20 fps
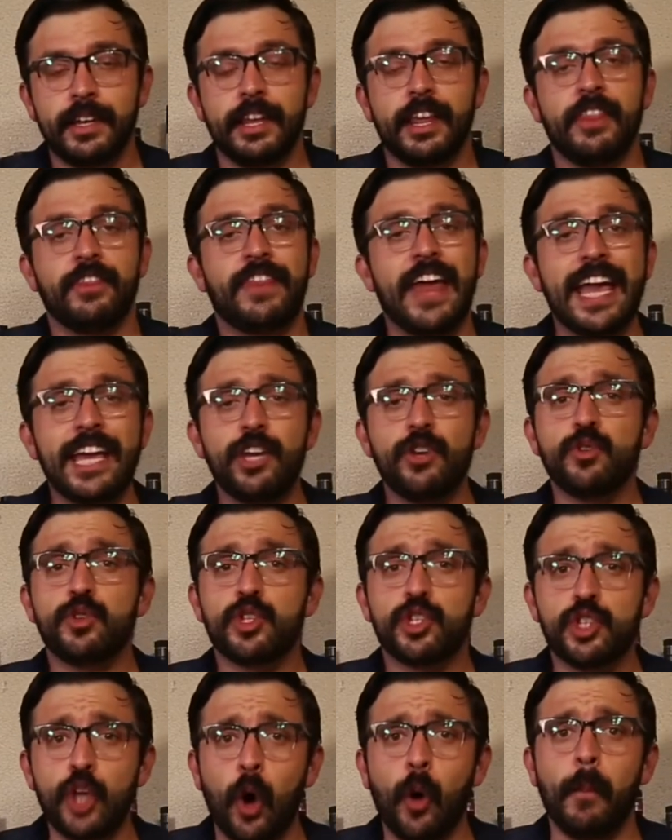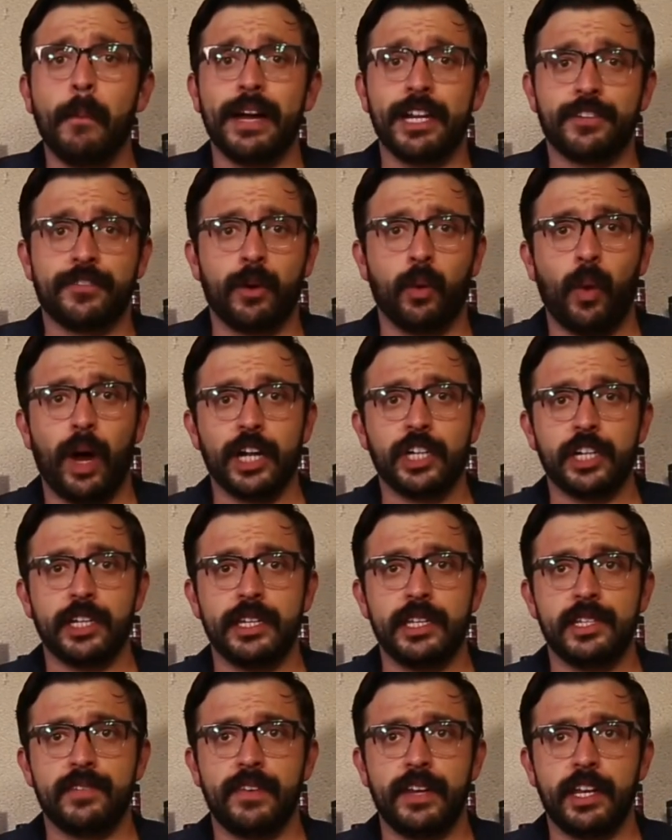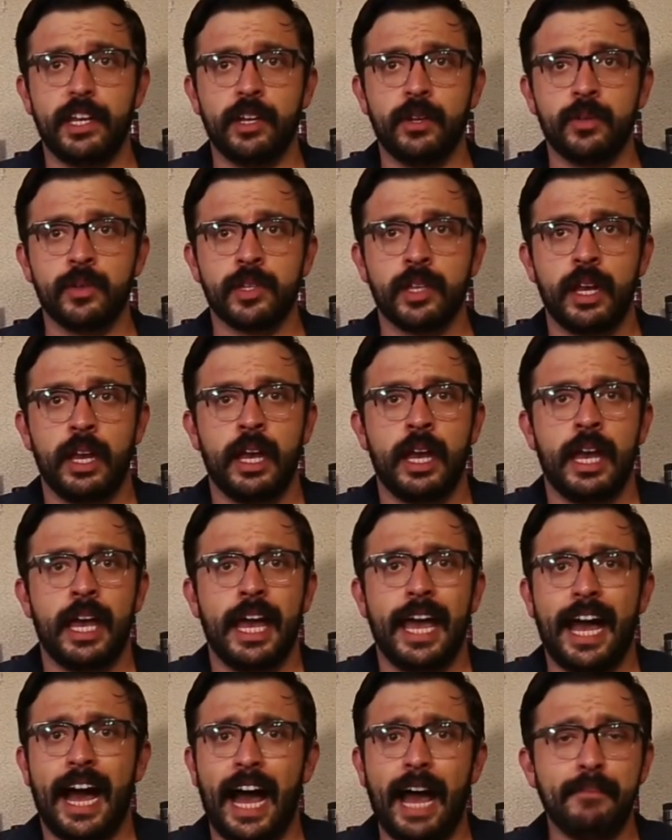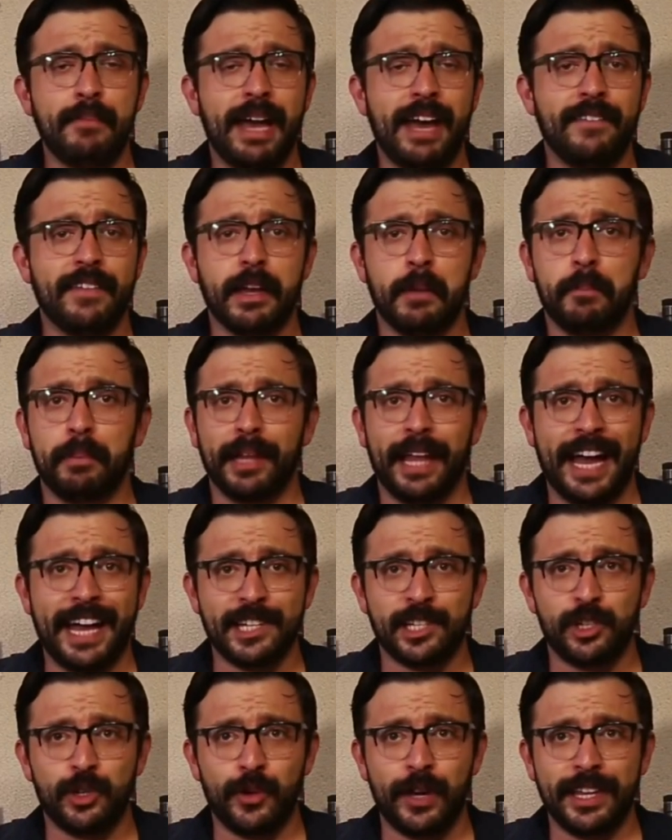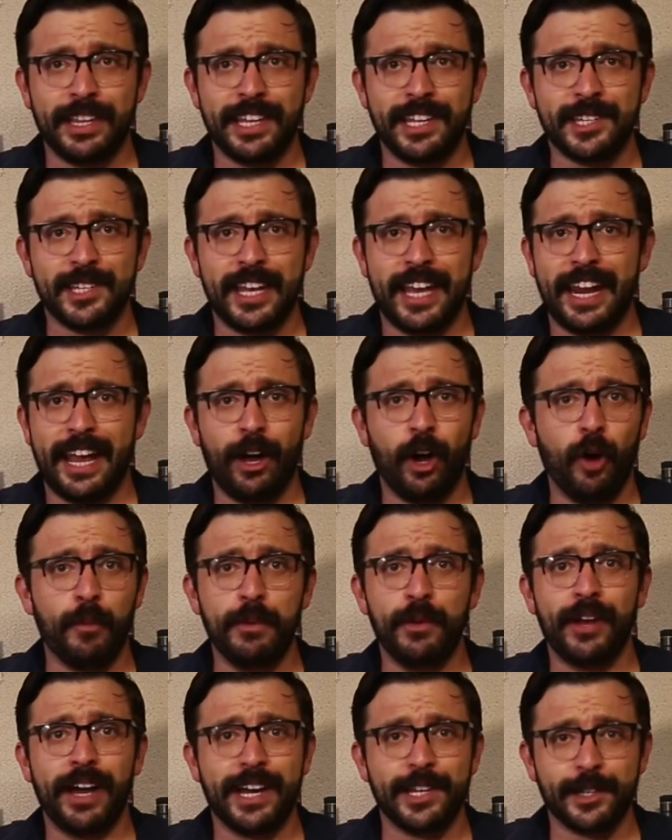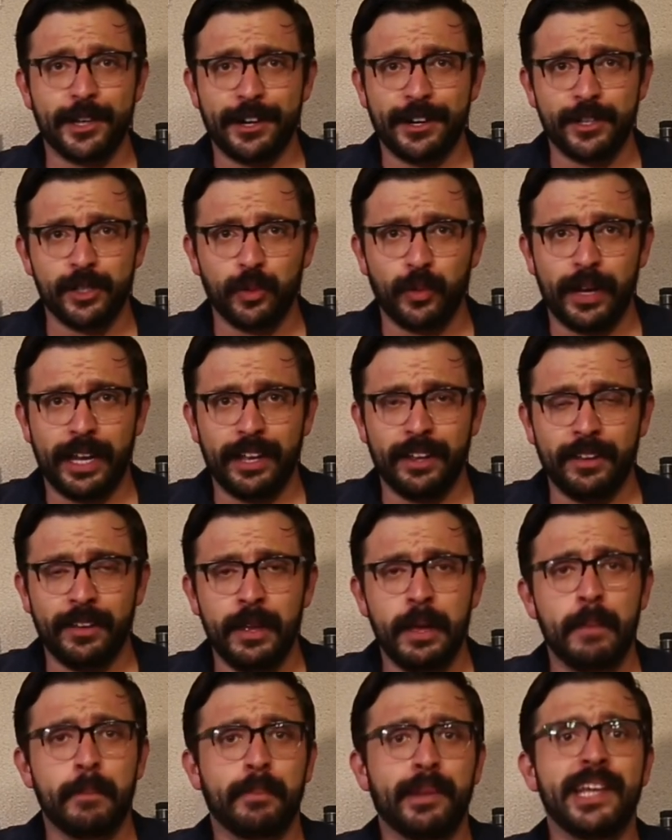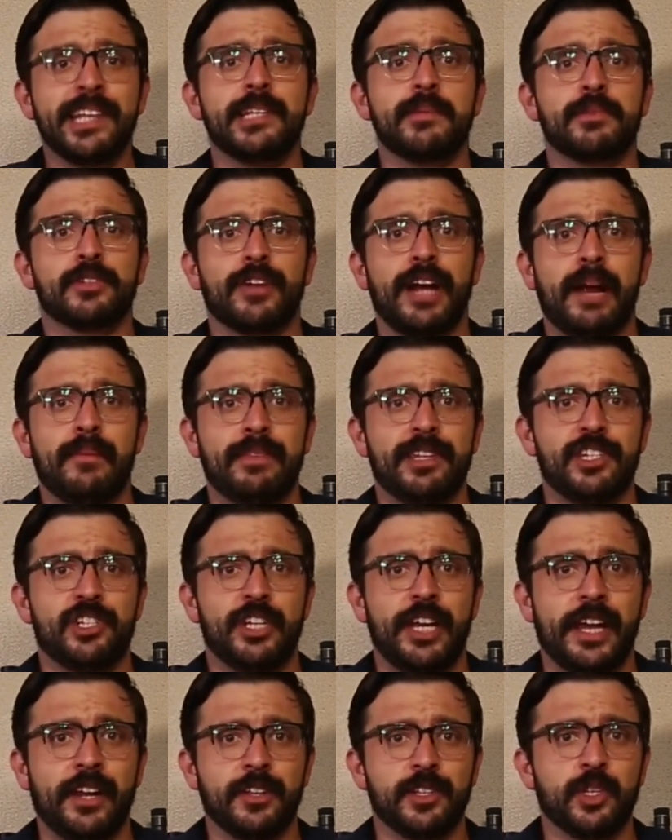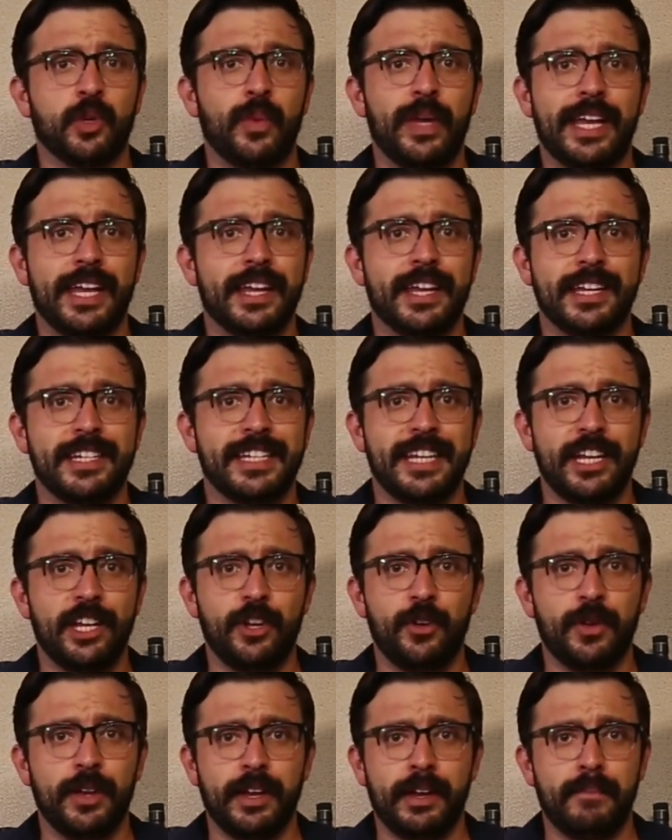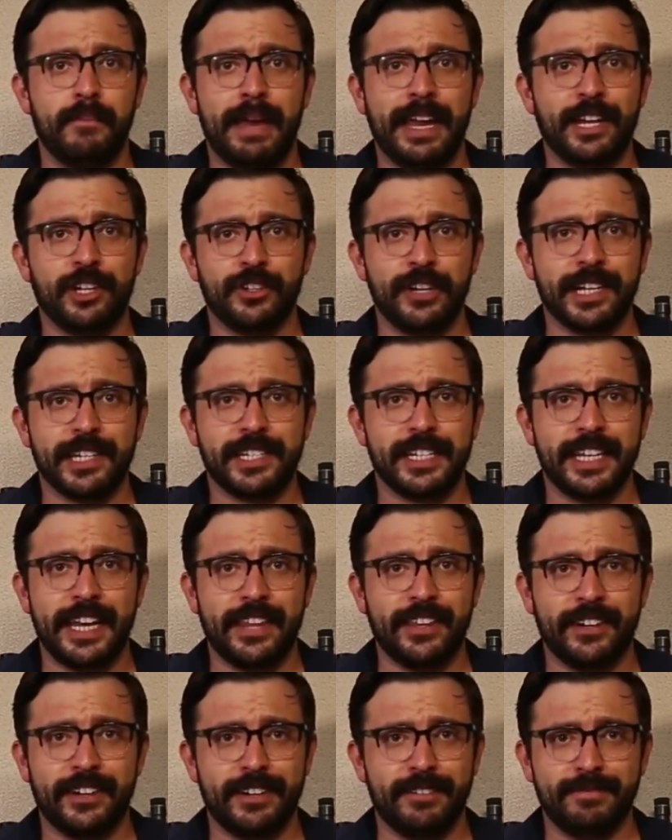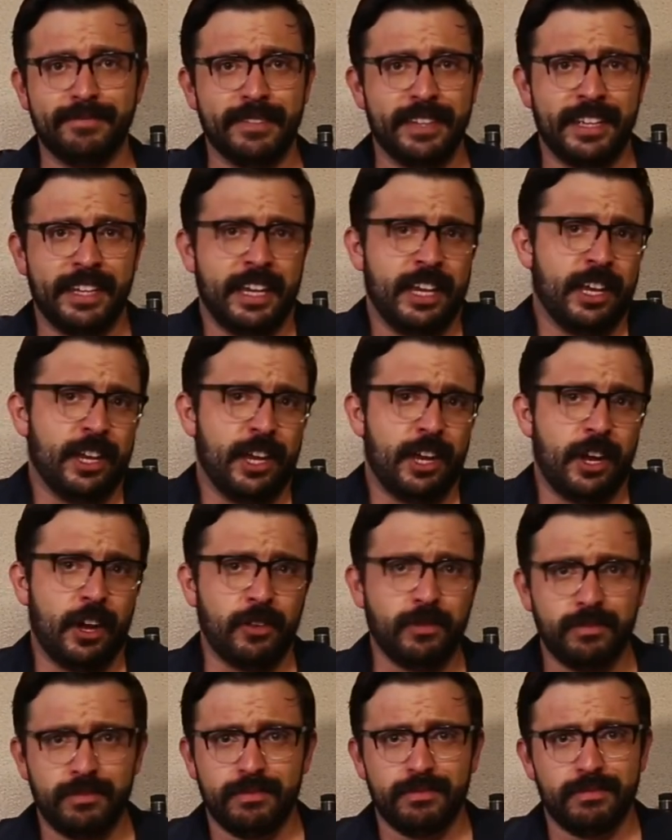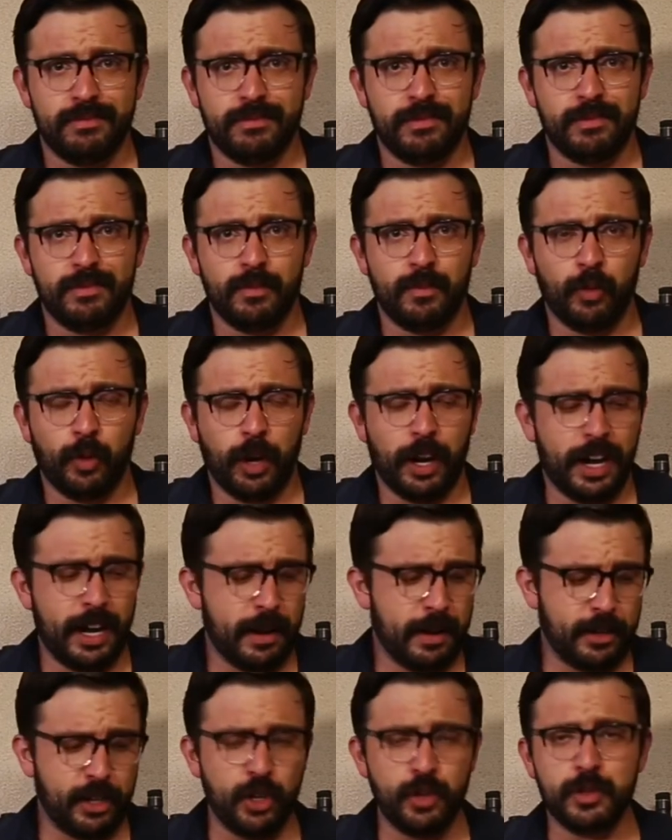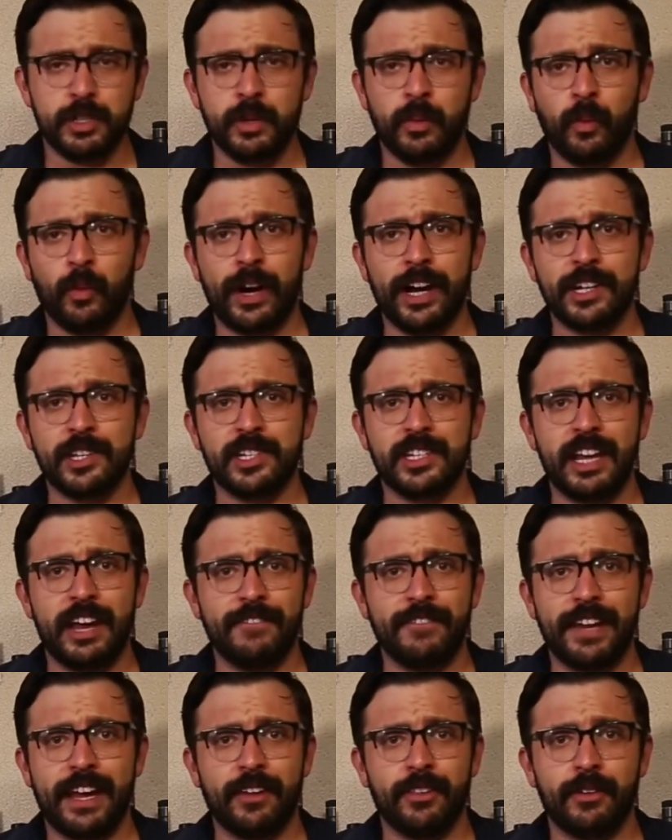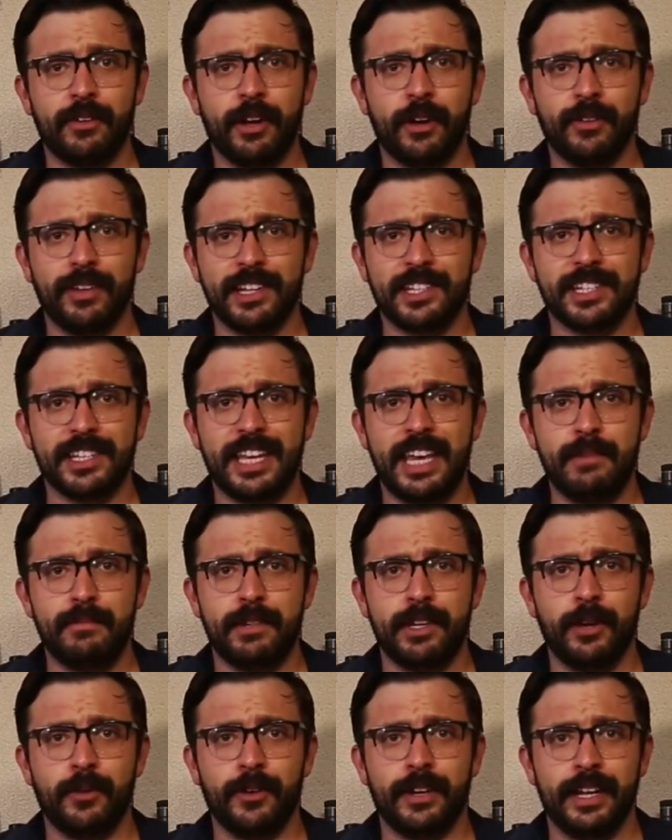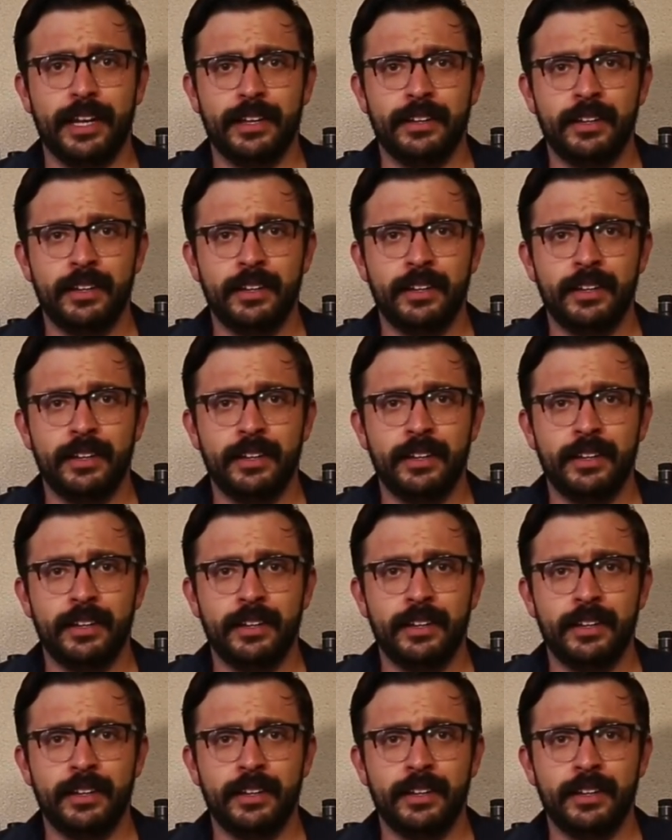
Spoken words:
Thank you so much for watching these videos. I'm having a blast doing this, and I hope you guys are as well. Please subscribe to this channel so we can continue to make drinks together, and, you know, we're going to do some weird stuff down the road. Let's keep doing it.